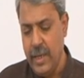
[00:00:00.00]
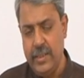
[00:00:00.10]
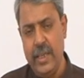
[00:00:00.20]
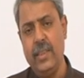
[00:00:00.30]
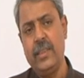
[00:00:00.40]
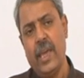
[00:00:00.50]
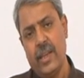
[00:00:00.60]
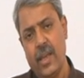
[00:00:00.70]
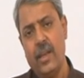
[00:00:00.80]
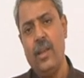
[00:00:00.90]
then there
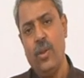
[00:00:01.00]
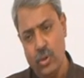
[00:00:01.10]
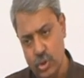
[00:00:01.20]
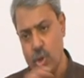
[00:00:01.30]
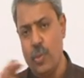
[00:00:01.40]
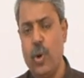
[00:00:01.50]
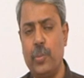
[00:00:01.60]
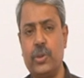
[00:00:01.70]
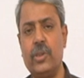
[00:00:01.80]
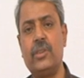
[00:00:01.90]
are lots of
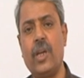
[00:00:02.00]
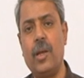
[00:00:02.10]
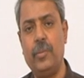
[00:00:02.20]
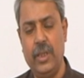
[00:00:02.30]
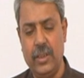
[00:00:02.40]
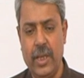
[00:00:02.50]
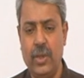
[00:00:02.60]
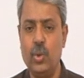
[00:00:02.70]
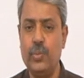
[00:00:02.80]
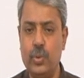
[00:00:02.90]
options are being there
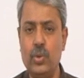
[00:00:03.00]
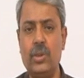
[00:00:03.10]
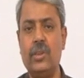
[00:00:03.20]
to put